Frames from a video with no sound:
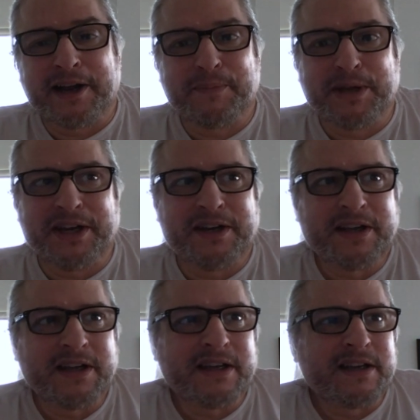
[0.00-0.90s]
I mean,
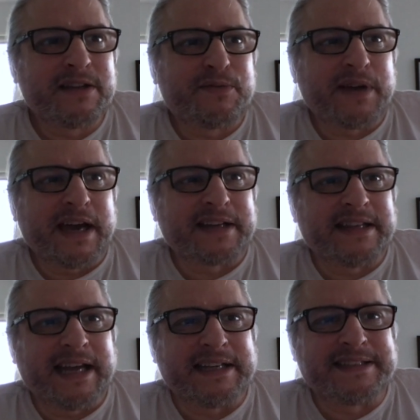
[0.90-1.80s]
the fact
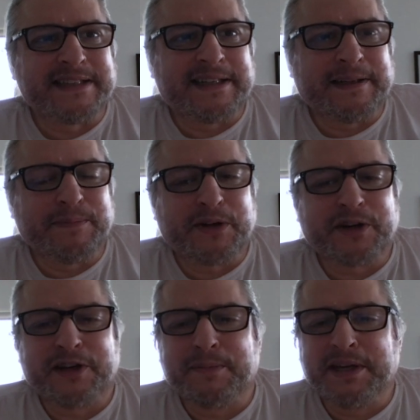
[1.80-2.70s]
that um, they're
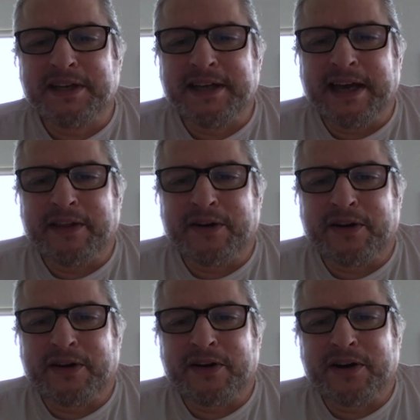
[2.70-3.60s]
going to be
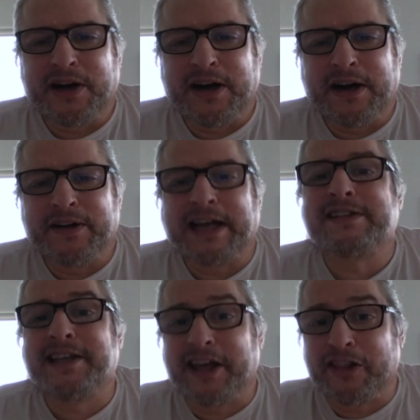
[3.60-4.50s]
together, uh, not
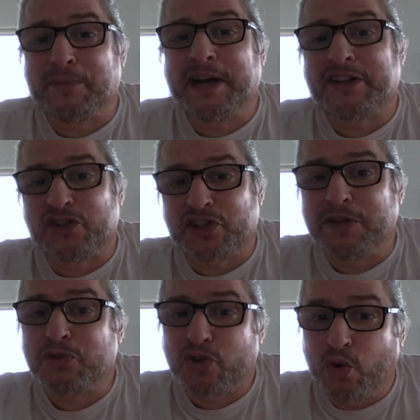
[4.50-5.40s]
together, but at the
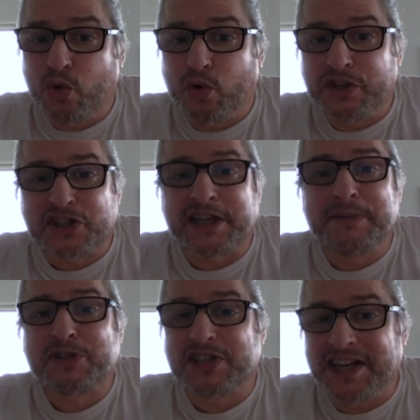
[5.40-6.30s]
same school in the
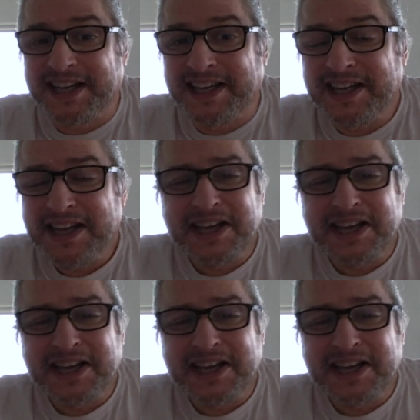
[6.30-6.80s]
same city.